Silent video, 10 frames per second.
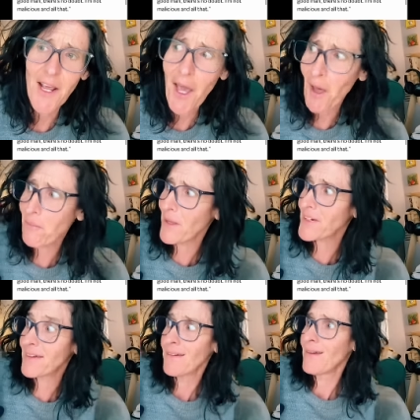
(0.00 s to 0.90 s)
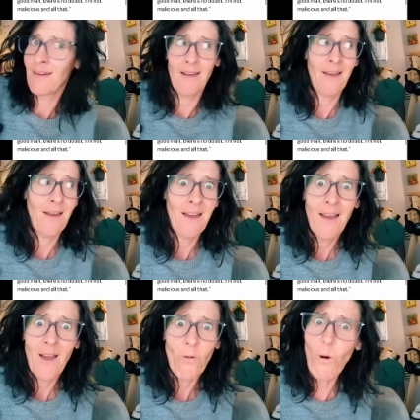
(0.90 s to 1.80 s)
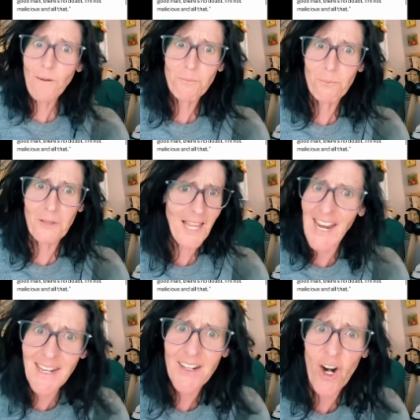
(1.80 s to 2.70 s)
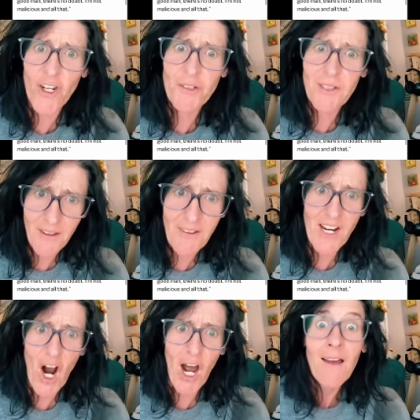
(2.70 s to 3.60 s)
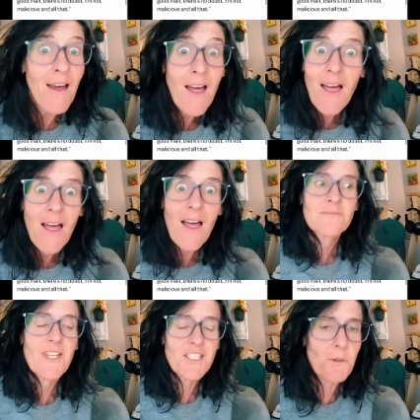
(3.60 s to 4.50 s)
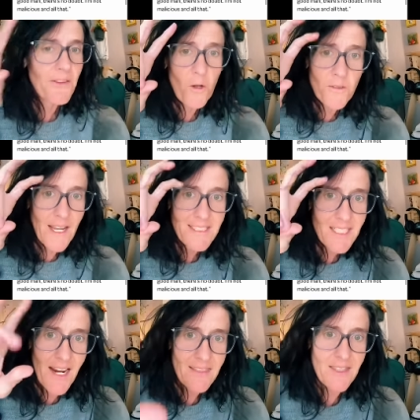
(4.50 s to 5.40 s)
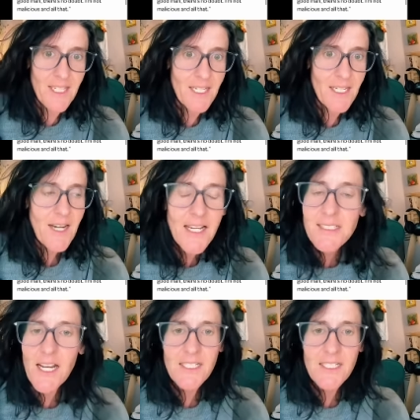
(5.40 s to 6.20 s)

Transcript: I'm like, what planet are you living on? That's why the whole nice guy thing, nice guy